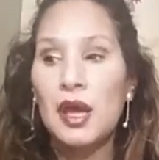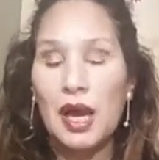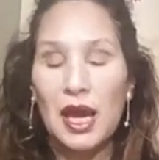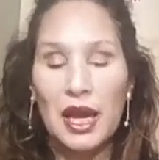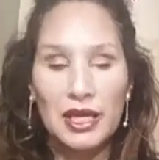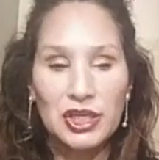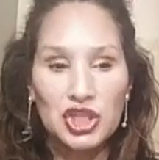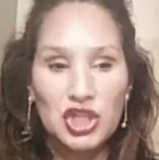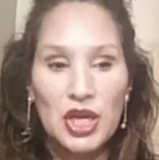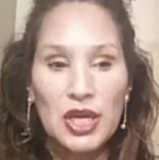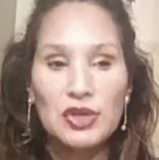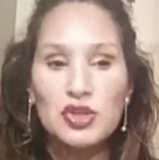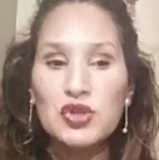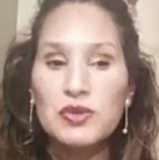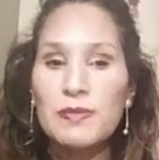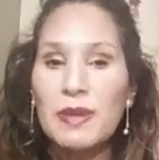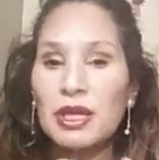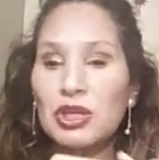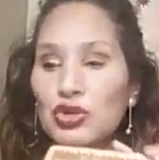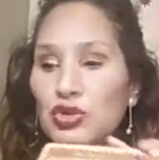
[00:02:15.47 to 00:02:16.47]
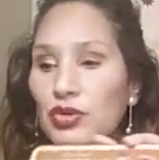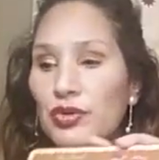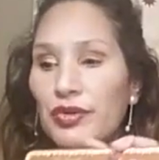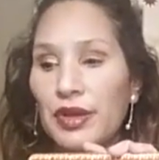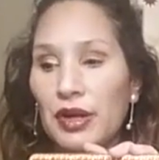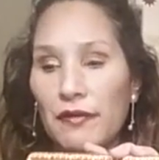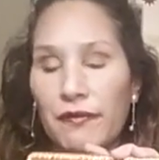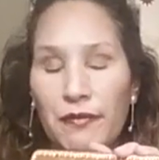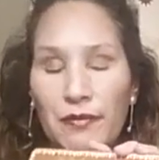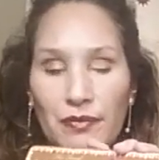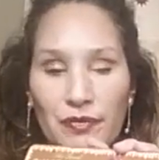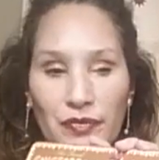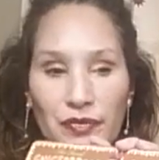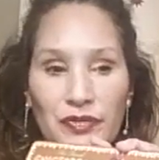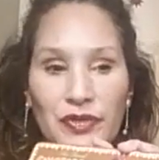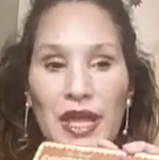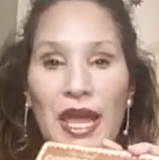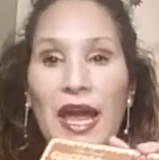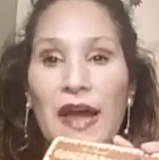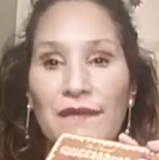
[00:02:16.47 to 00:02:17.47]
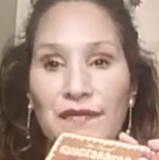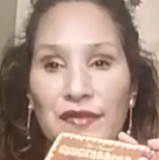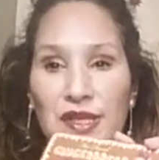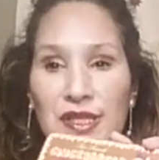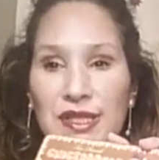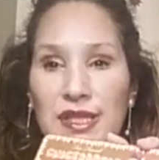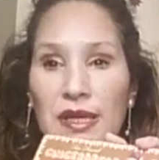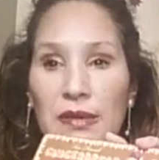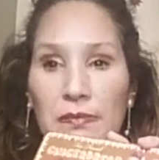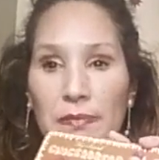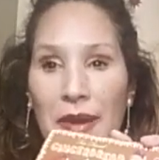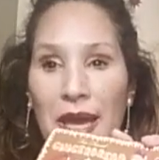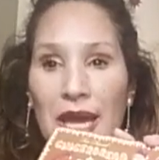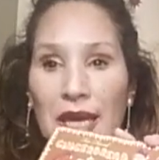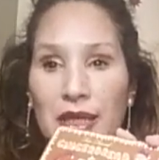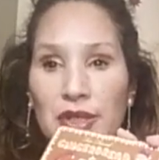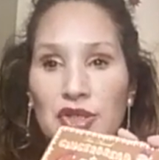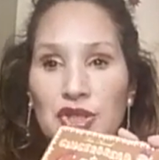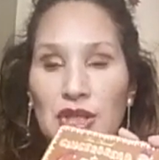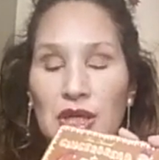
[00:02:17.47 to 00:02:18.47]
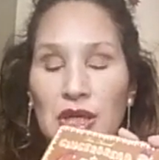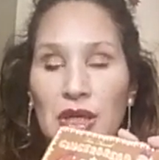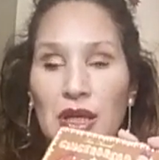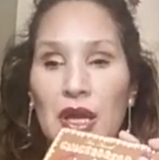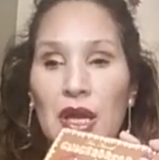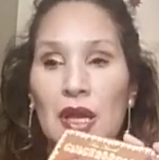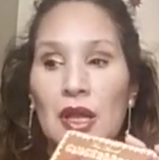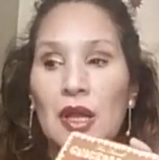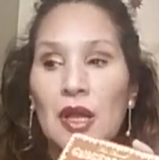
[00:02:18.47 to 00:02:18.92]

eyeshadows, make sure they have tin packaging,